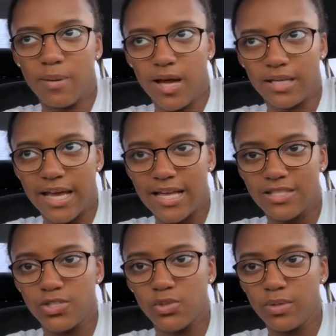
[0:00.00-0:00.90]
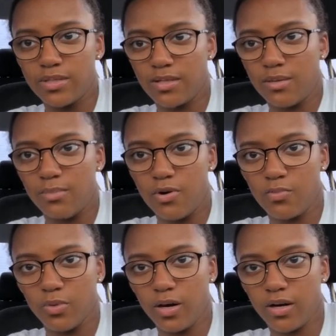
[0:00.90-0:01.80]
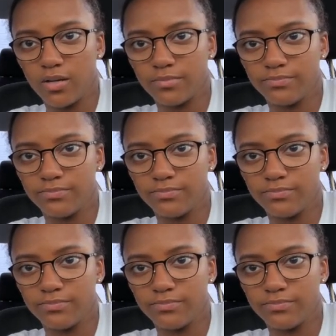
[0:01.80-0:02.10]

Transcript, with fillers: podcast and doing some homework.